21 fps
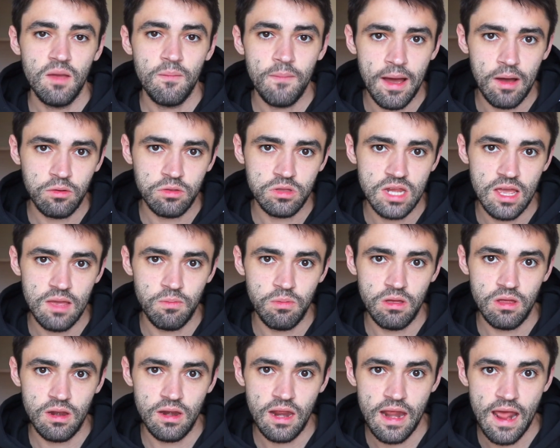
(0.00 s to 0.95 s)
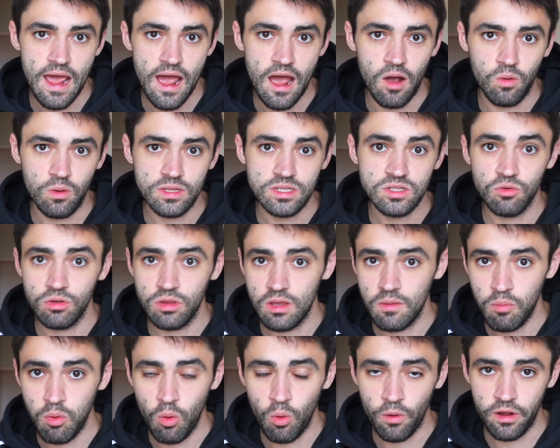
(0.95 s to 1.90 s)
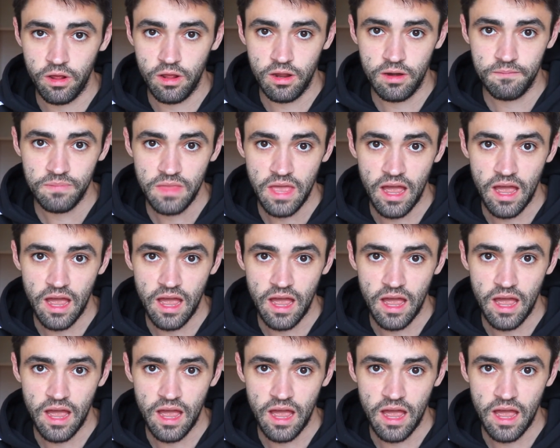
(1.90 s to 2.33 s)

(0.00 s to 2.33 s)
mouth taping and how it's really important,